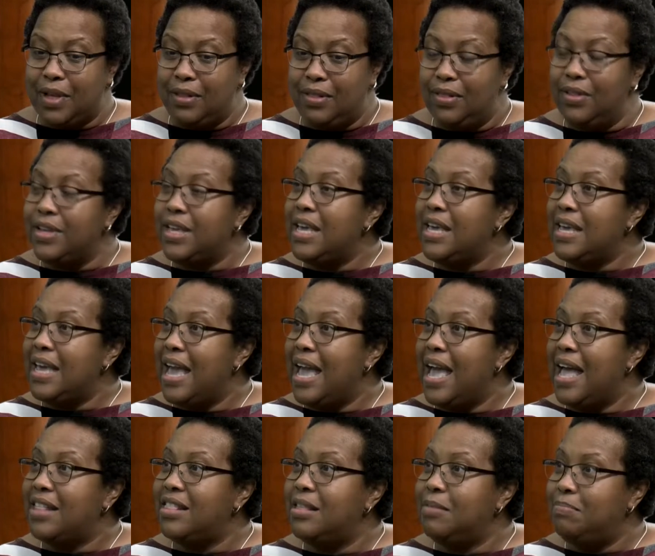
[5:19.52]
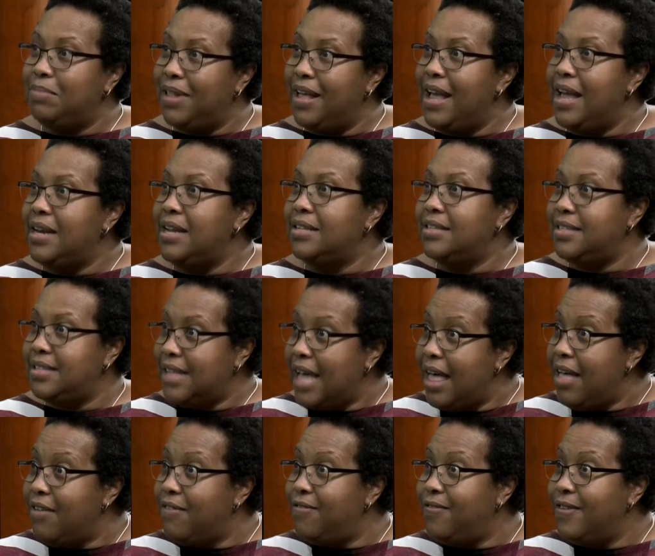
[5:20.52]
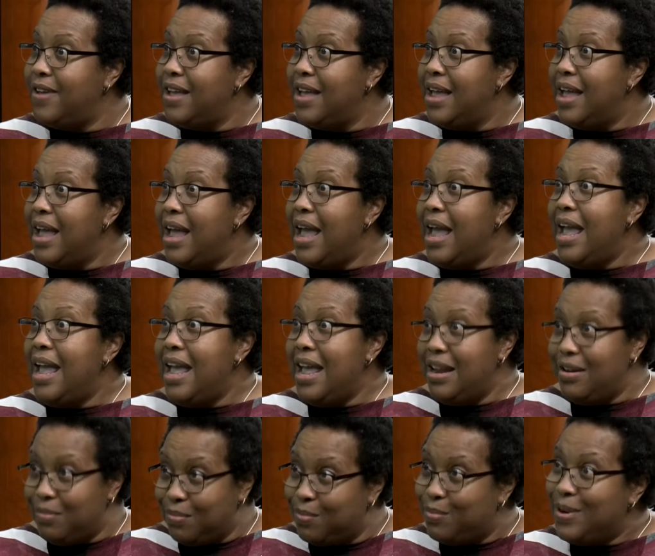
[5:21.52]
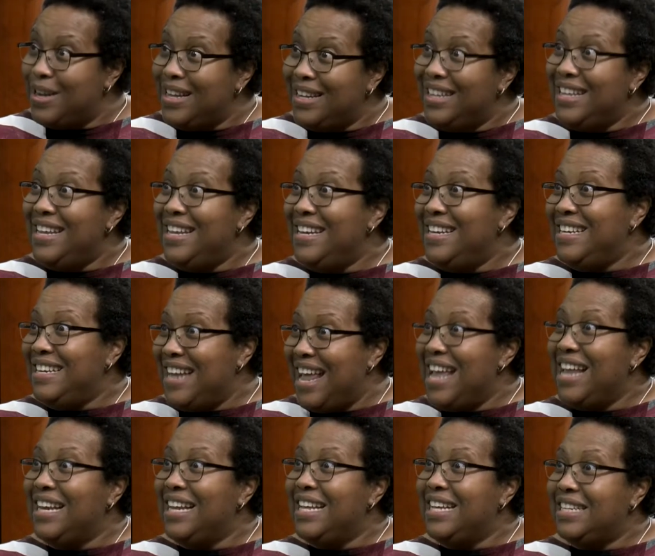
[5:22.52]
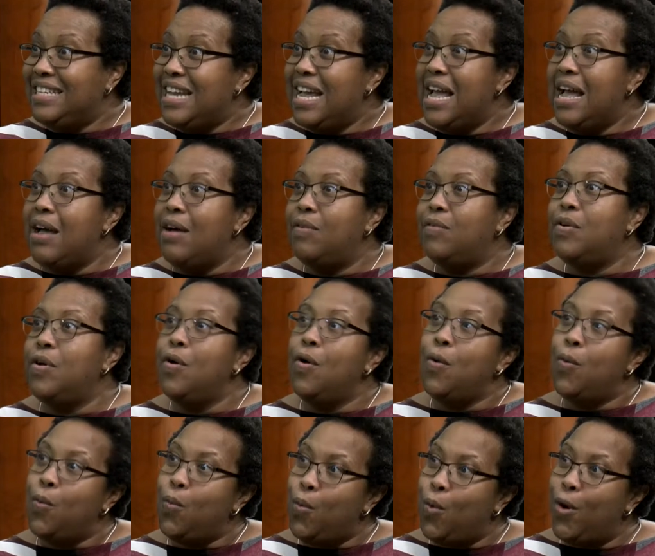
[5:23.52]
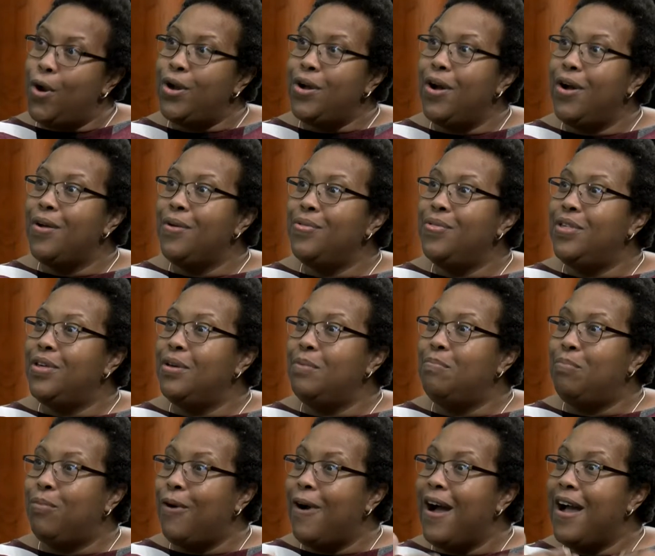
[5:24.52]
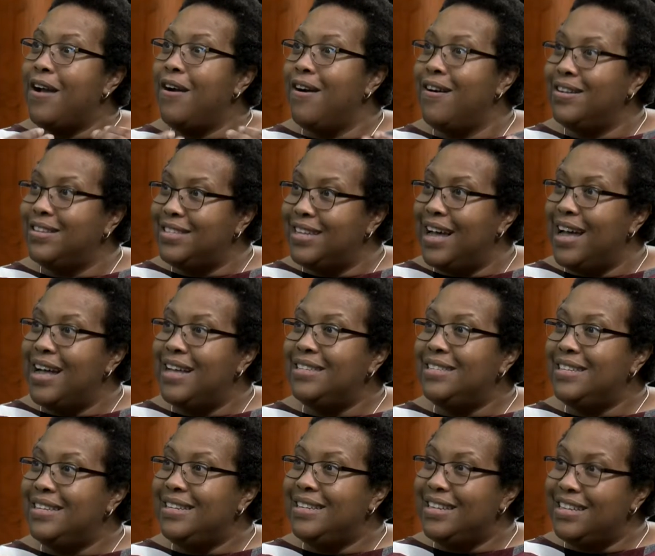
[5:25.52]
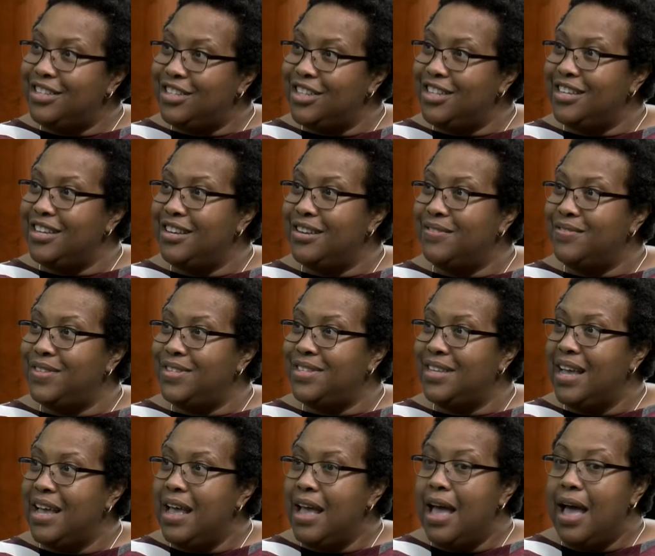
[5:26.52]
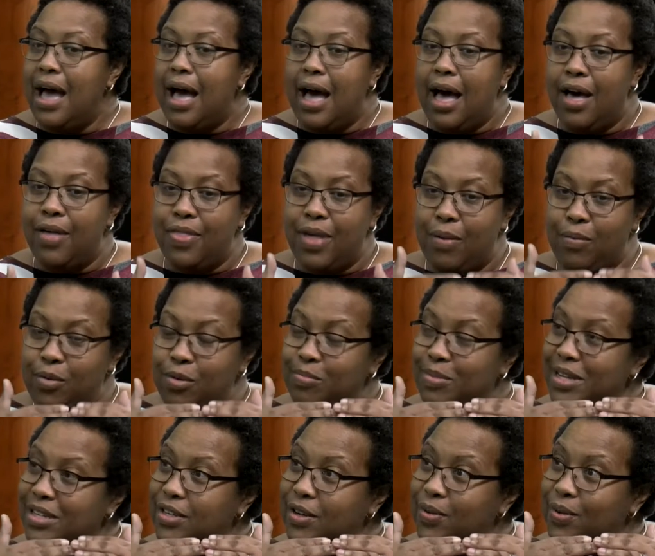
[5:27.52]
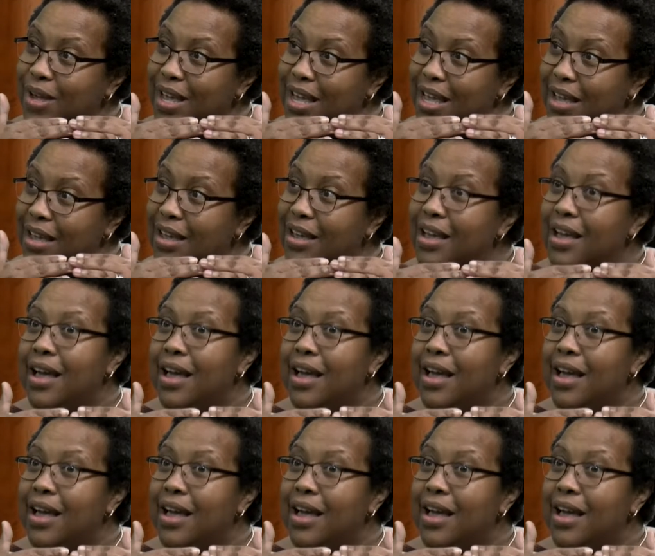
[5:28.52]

looking at the plan itself and really nailing down what are the prioritized initiatives that we'll be doing